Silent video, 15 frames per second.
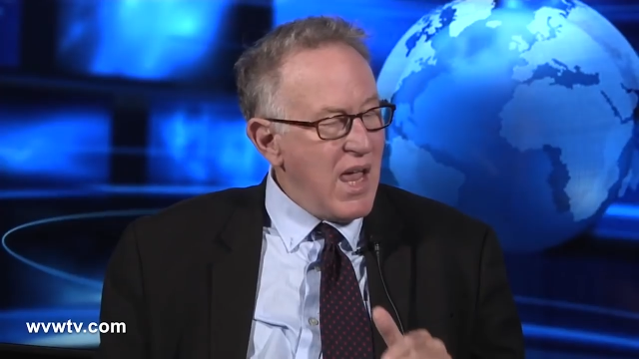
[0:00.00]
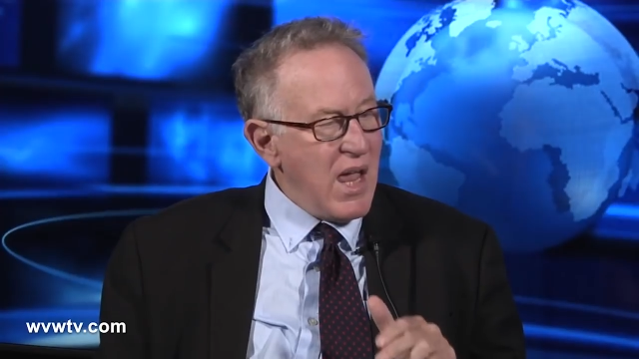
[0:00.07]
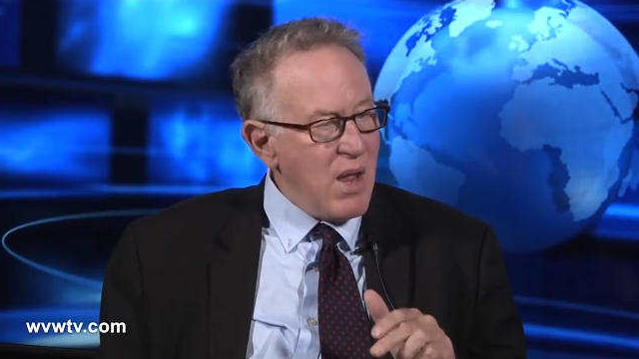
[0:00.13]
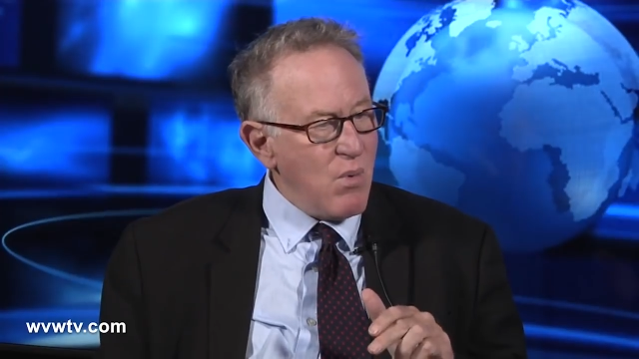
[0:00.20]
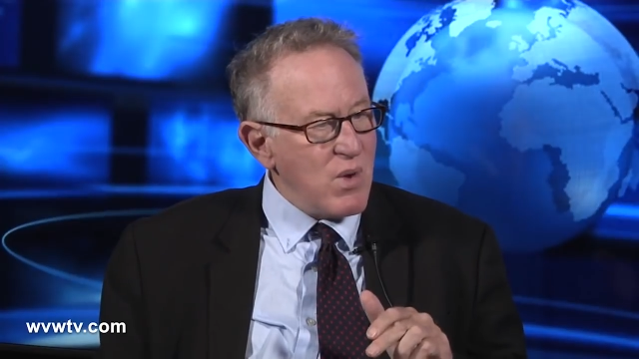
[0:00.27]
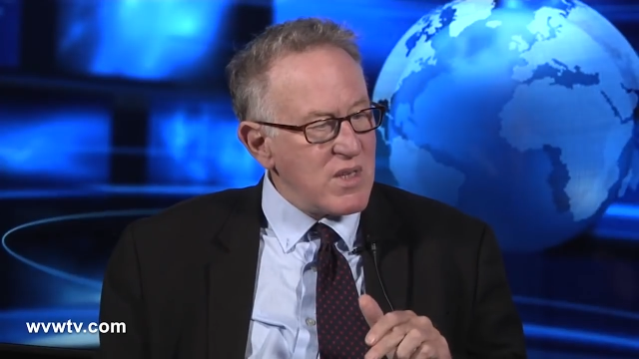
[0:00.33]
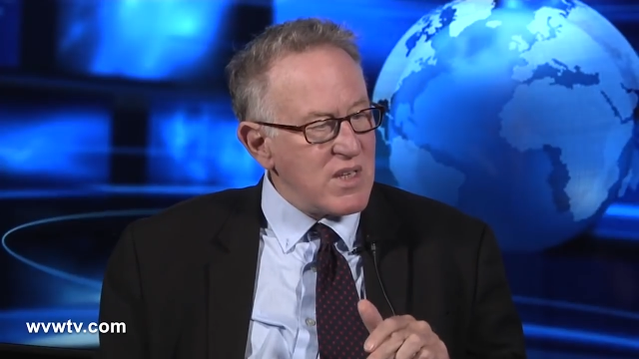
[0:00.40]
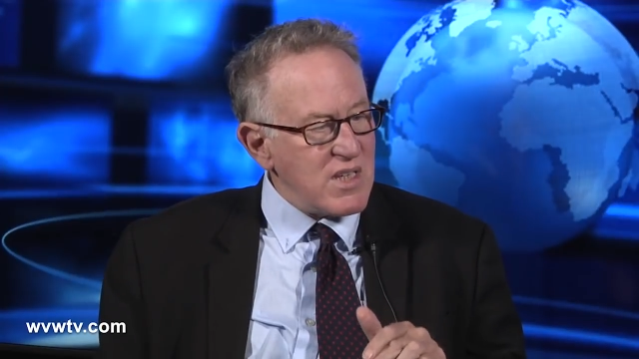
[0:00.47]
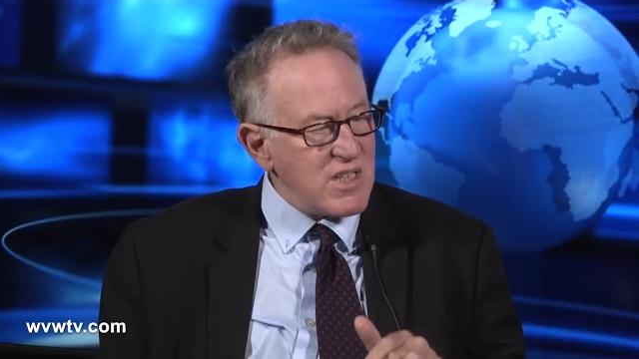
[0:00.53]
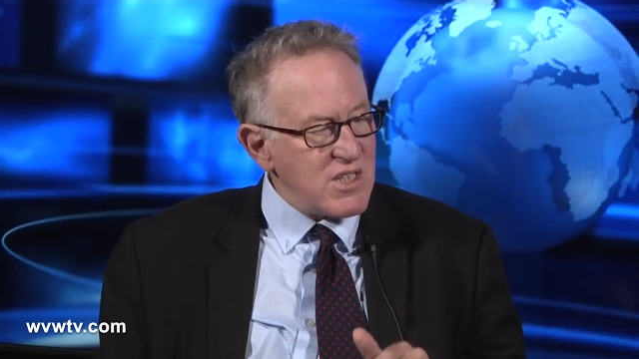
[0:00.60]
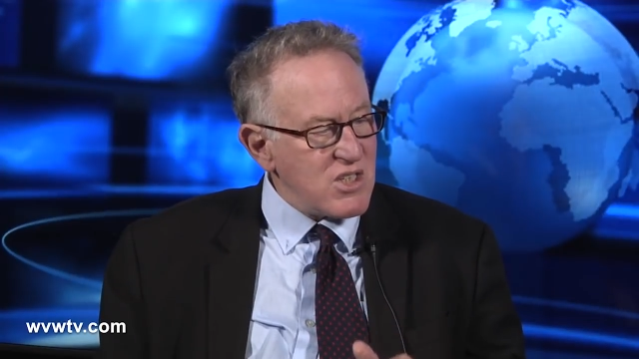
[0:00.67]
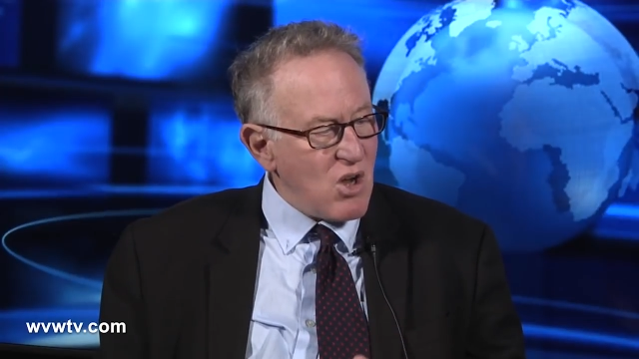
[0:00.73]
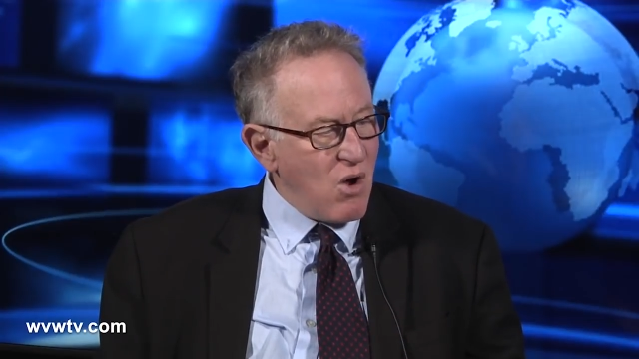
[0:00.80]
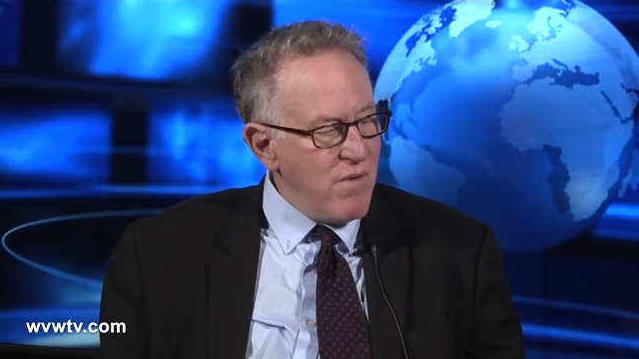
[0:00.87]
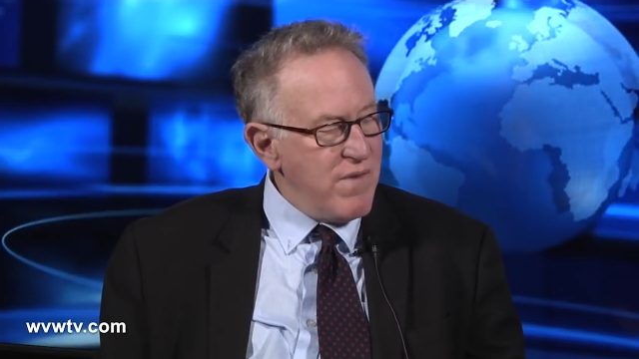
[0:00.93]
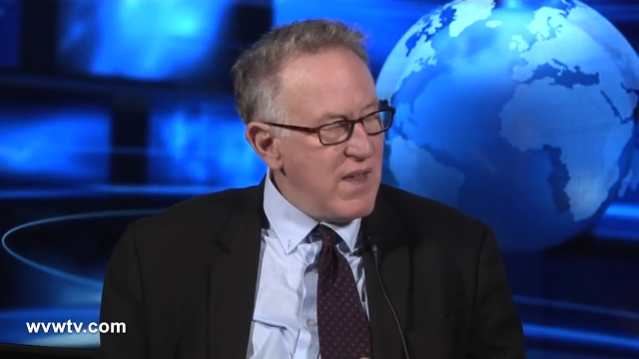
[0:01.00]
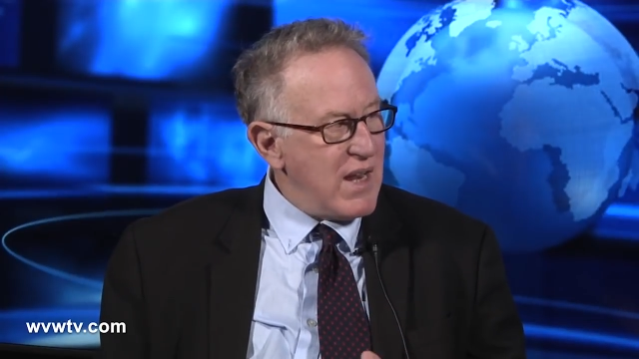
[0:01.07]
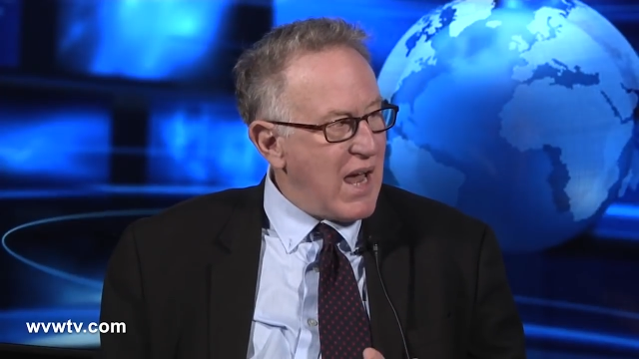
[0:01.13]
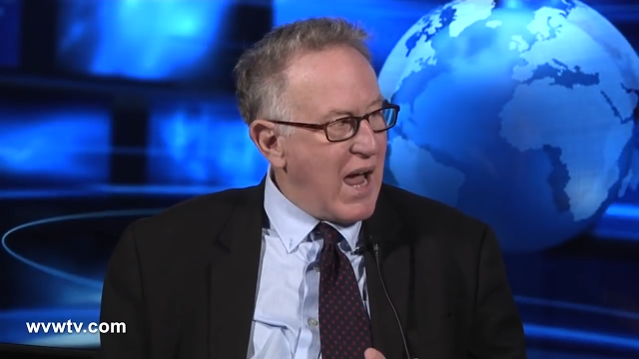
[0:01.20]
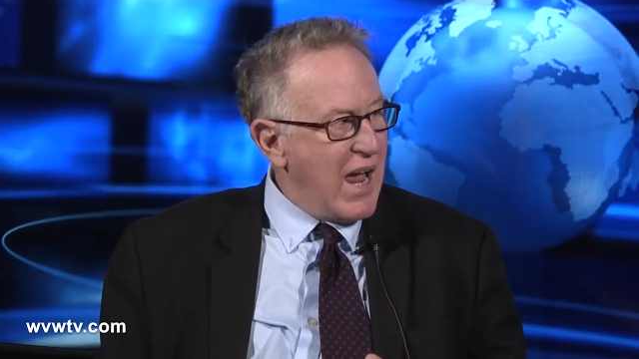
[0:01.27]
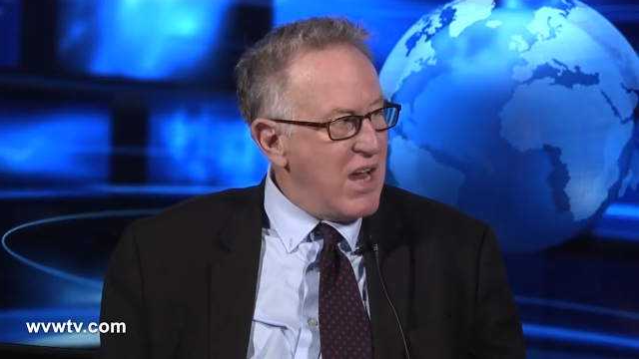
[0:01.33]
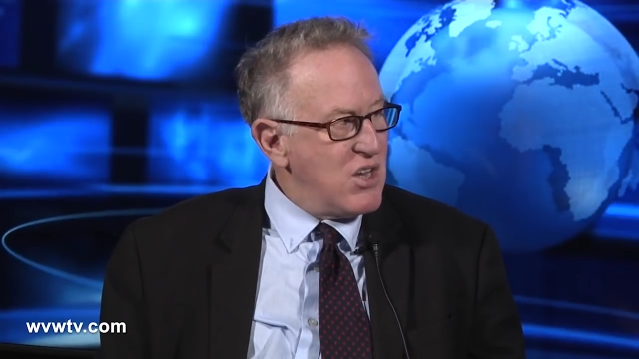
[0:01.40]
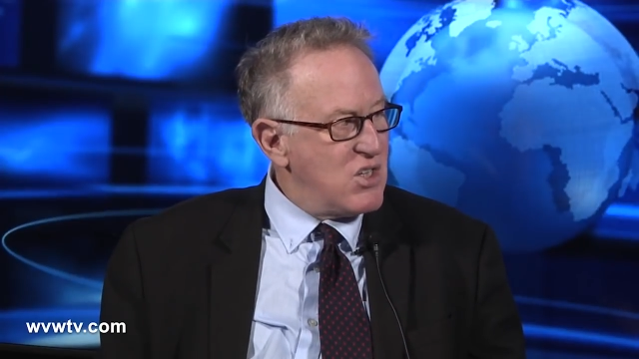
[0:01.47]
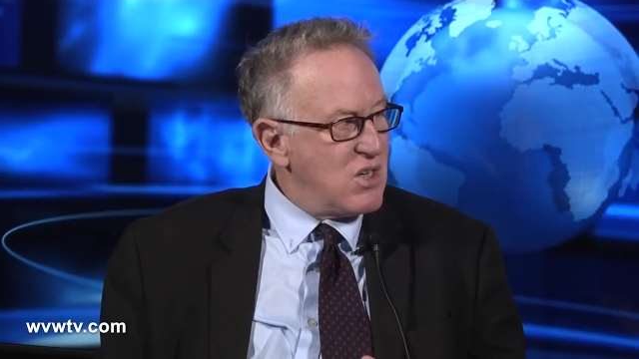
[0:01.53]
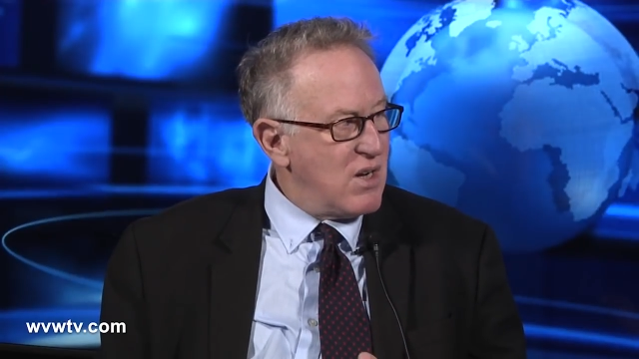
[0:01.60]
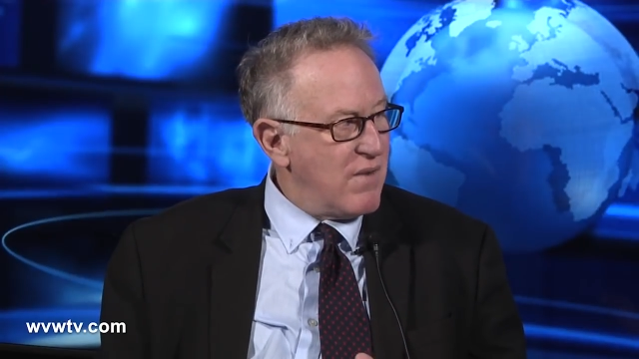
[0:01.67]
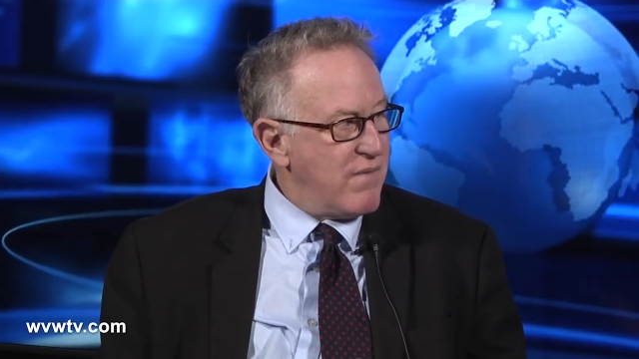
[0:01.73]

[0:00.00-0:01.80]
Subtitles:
He was a Soviet agent